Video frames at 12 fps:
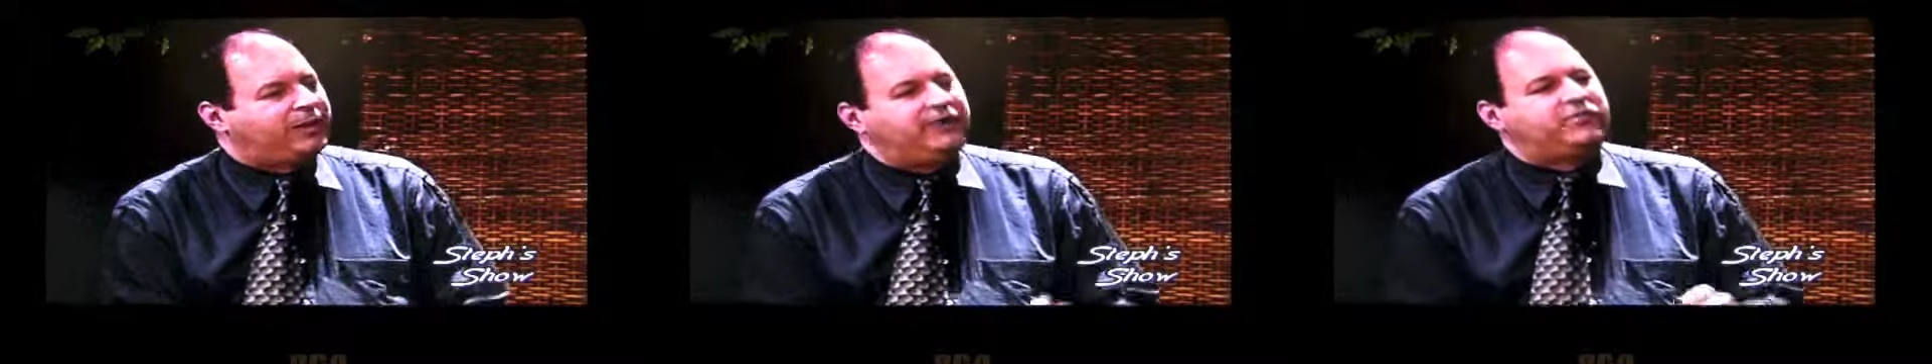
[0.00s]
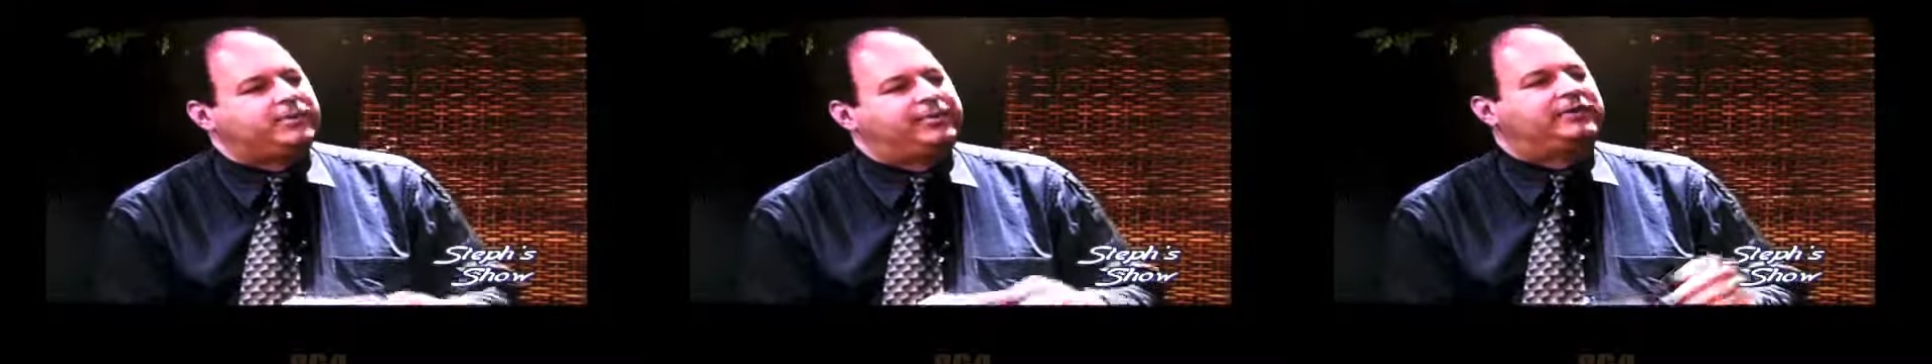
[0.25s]

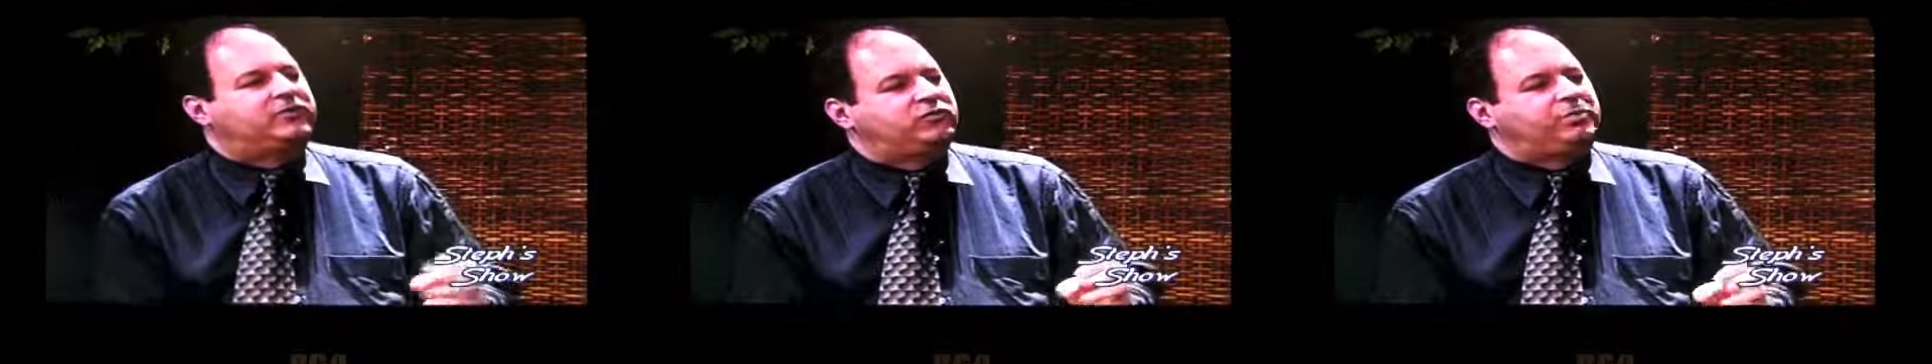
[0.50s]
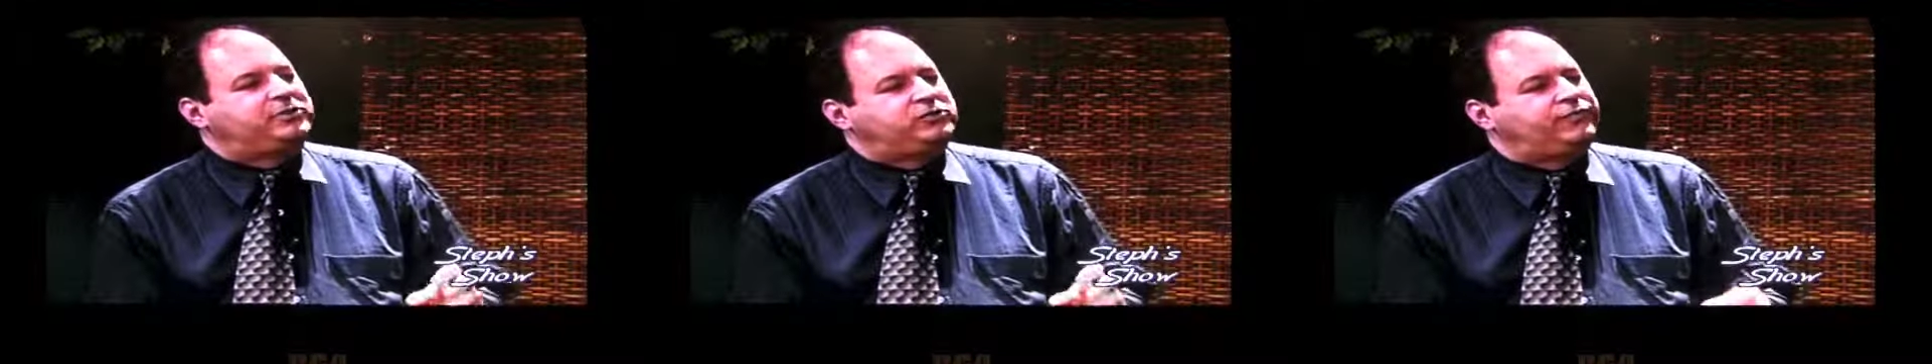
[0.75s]
Parsnip has a
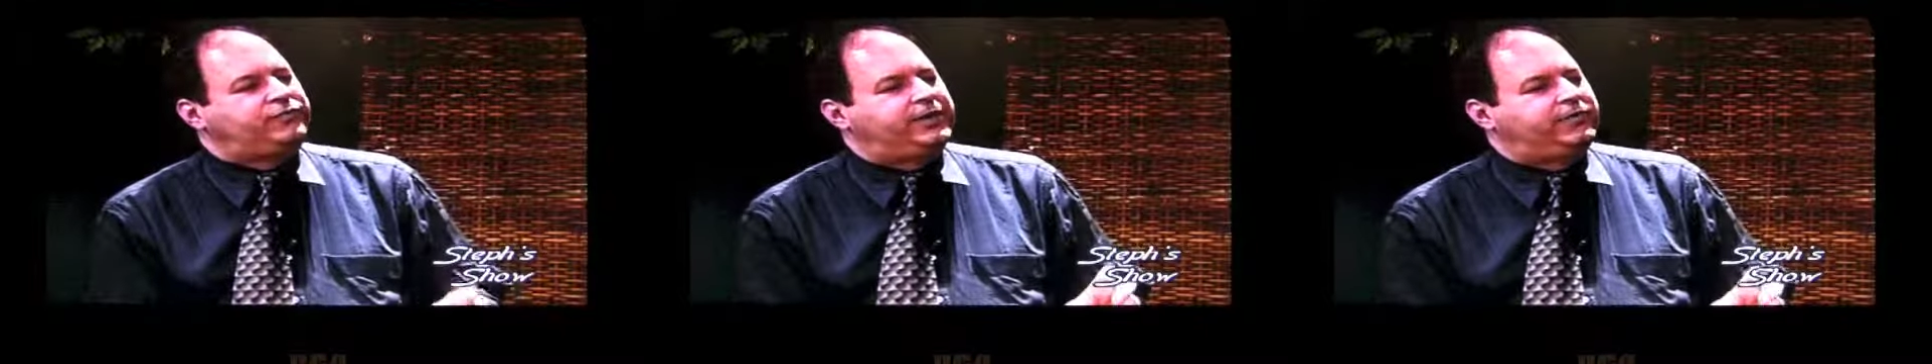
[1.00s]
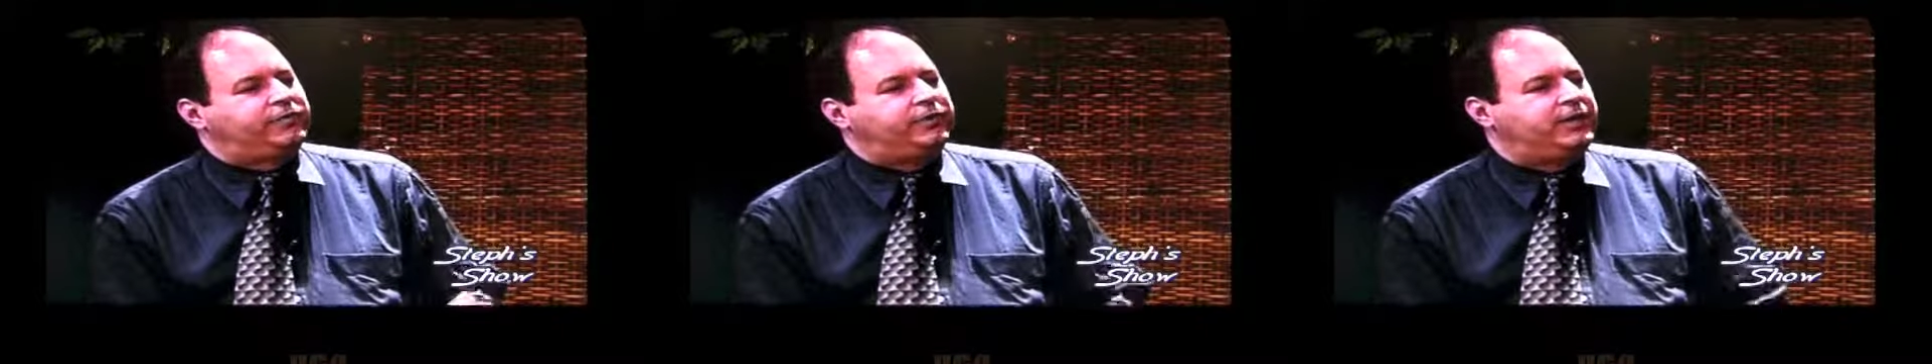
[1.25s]
special
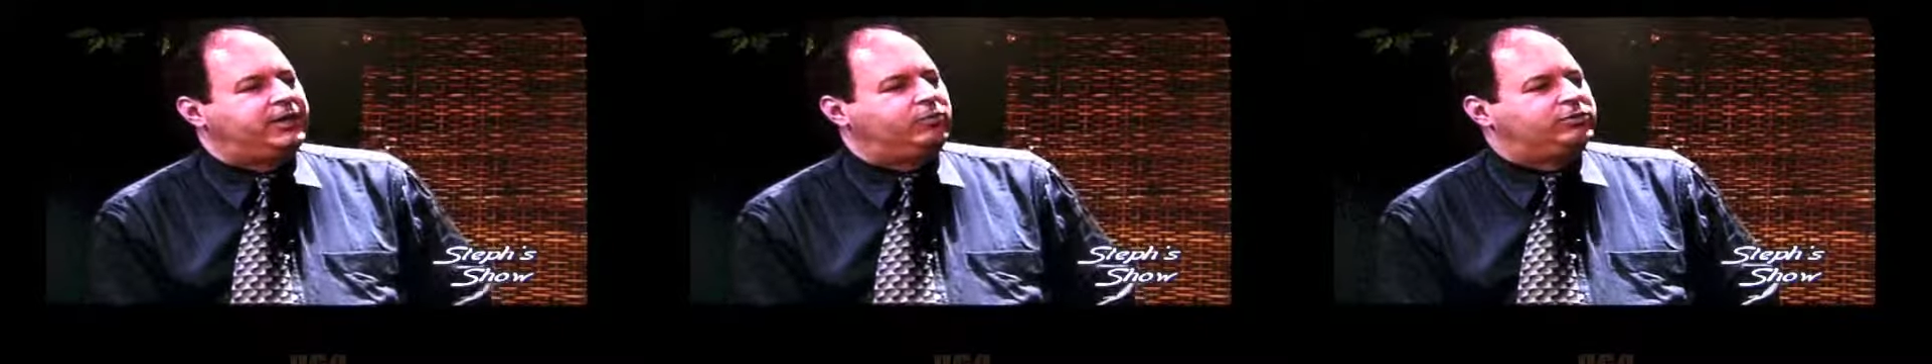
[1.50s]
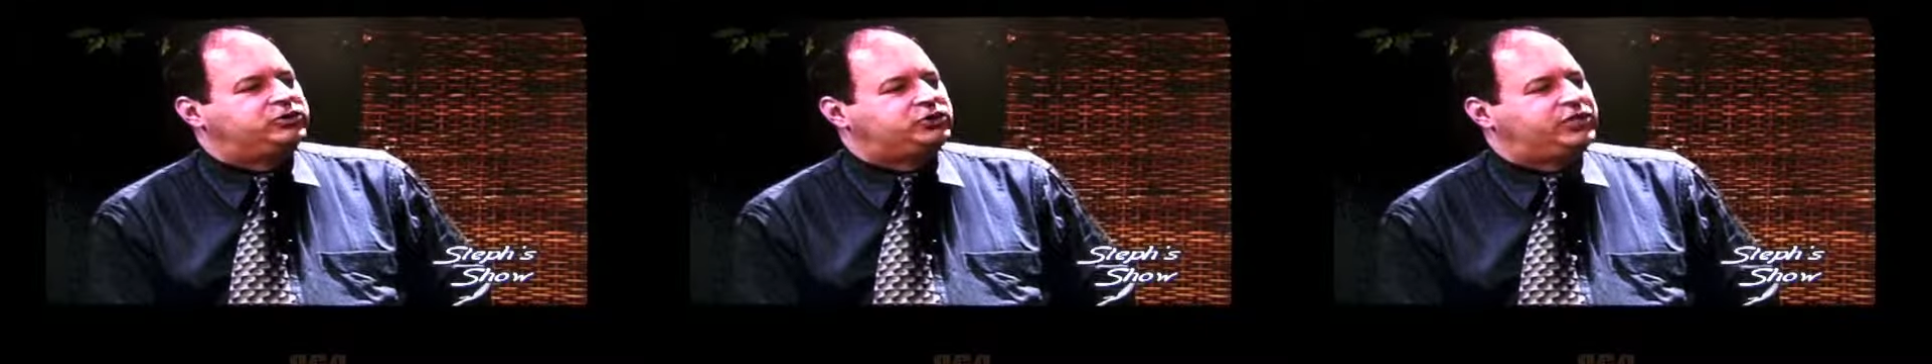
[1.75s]
flavor
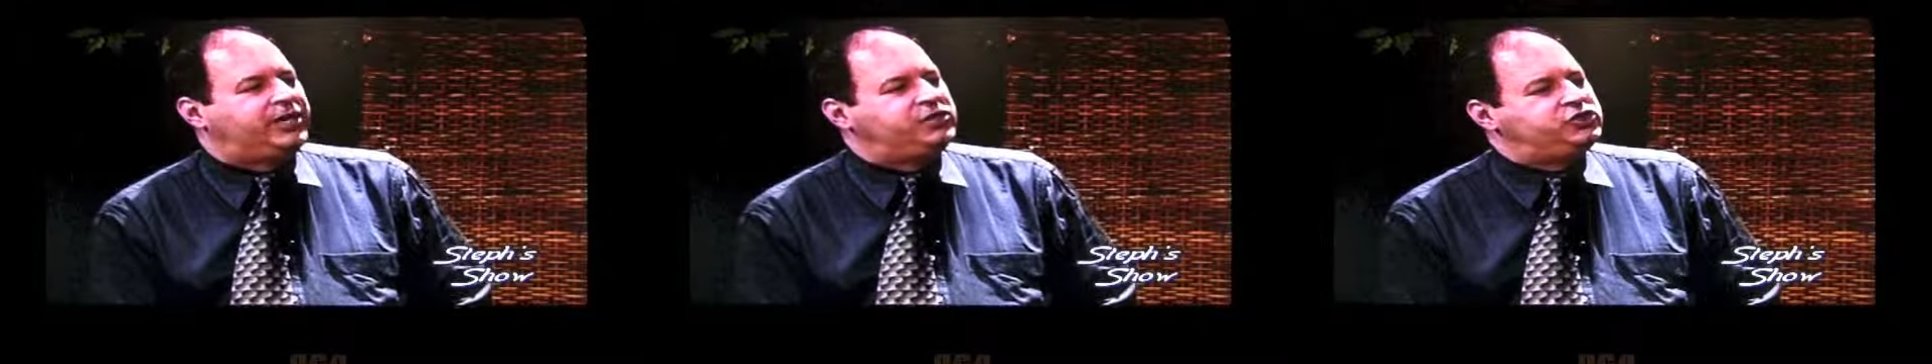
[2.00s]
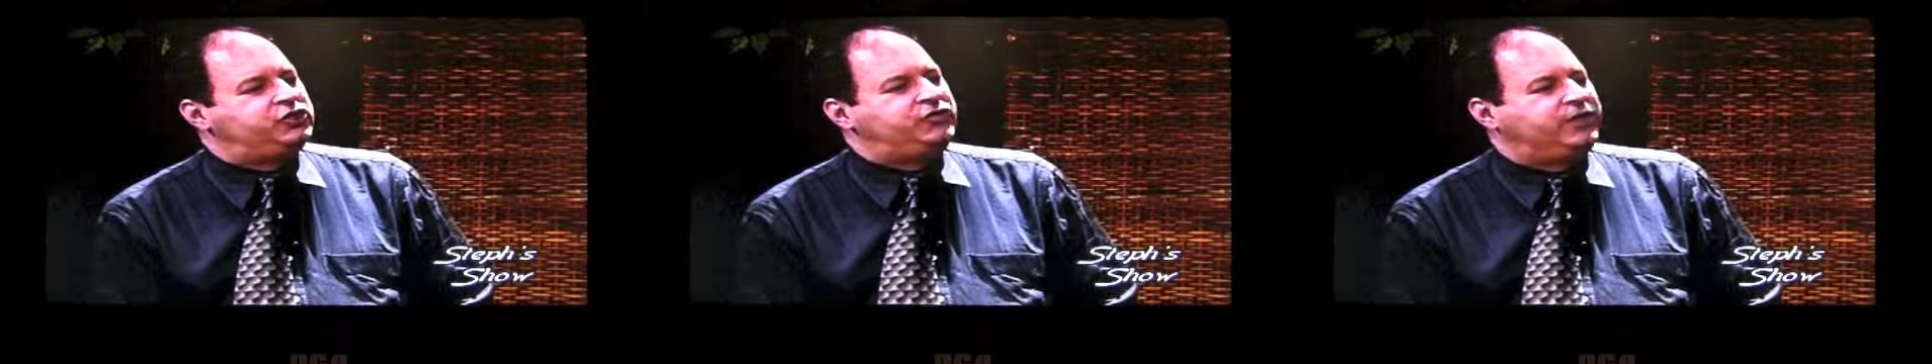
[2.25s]
which
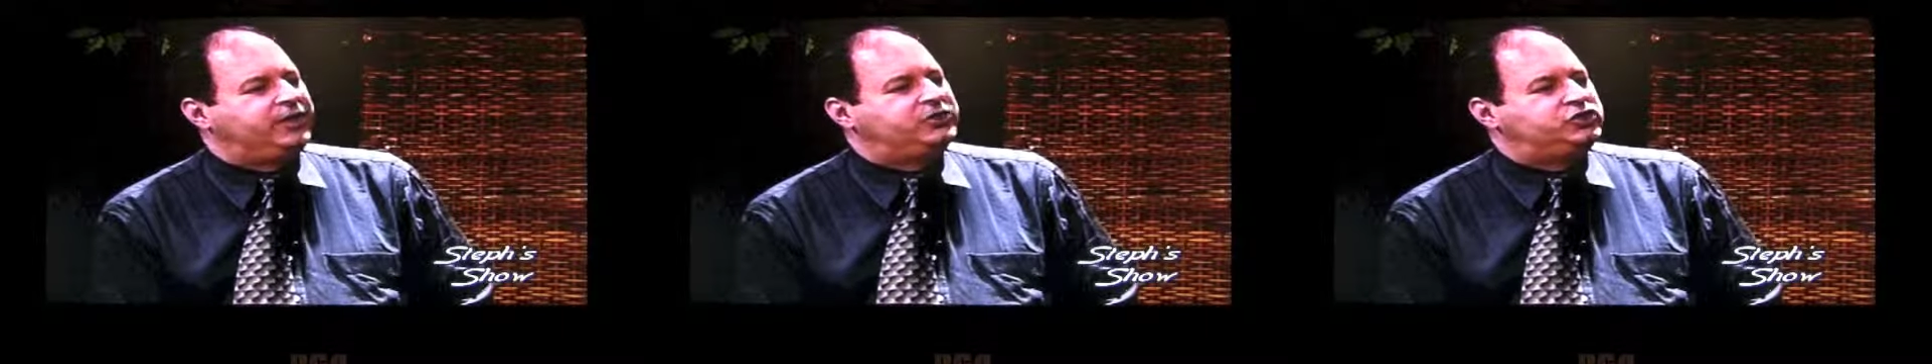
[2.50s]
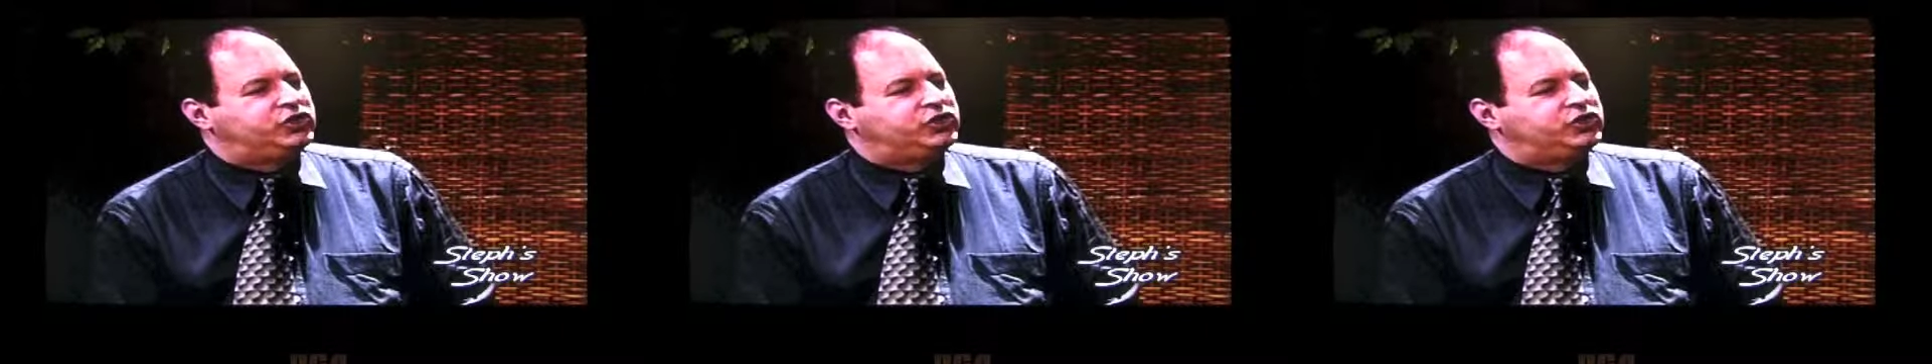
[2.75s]
changes